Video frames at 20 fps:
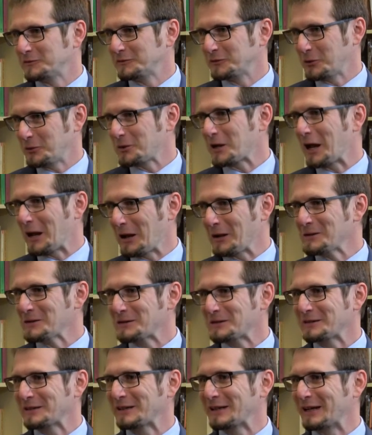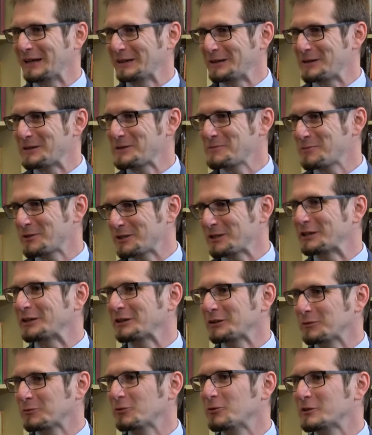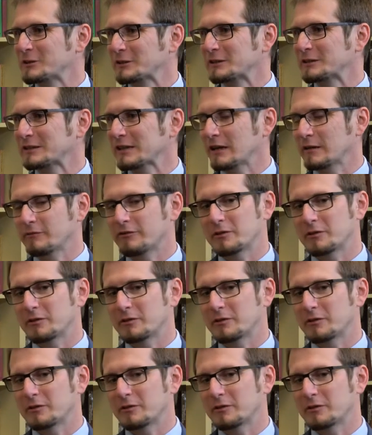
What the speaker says: locale and in this particular point in time.